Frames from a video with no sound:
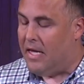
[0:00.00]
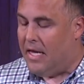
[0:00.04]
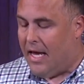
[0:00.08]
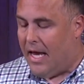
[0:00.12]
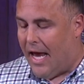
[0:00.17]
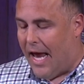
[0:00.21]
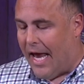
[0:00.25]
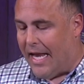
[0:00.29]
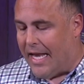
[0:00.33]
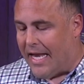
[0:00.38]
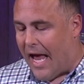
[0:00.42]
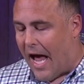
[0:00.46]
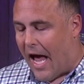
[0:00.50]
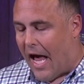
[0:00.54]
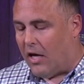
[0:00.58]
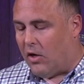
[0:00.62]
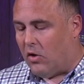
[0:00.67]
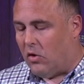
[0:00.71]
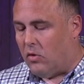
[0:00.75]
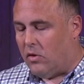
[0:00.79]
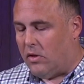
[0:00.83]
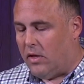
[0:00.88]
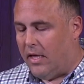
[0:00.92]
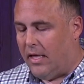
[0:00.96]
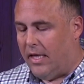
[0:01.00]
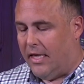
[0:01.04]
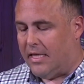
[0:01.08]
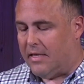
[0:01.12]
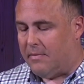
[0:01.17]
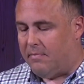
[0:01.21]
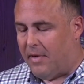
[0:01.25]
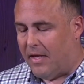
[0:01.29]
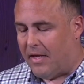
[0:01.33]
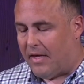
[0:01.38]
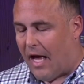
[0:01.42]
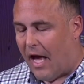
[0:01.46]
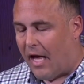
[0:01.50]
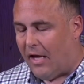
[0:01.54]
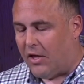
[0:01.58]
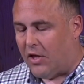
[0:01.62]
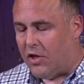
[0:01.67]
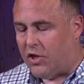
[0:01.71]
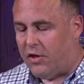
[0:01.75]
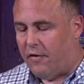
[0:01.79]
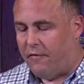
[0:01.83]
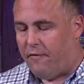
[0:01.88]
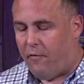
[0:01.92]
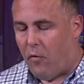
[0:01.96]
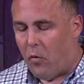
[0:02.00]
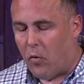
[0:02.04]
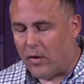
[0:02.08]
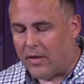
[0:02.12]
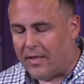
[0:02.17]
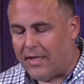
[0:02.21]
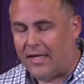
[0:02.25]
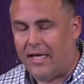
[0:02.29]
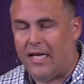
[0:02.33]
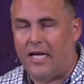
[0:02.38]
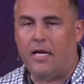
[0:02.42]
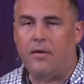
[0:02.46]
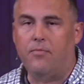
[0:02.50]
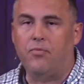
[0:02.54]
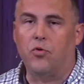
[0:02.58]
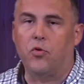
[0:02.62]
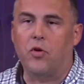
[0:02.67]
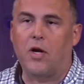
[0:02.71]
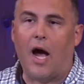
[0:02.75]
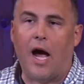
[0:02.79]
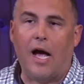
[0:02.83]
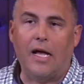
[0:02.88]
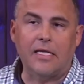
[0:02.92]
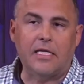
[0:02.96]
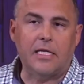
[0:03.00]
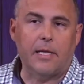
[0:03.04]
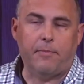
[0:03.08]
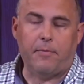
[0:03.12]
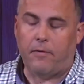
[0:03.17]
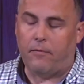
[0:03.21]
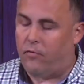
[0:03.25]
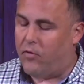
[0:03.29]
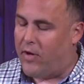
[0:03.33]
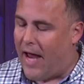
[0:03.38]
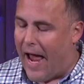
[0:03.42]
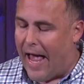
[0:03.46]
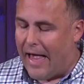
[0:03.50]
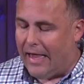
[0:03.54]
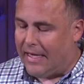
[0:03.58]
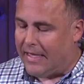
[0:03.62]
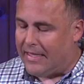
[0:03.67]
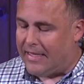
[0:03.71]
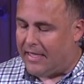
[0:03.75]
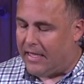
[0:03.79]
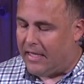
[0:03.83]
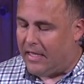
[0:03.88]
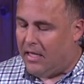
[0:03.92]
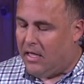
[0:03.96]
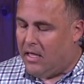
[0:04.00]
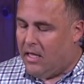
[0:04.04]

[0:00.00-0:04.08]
And not only is mythology foreign to the Hebrew concept of reality,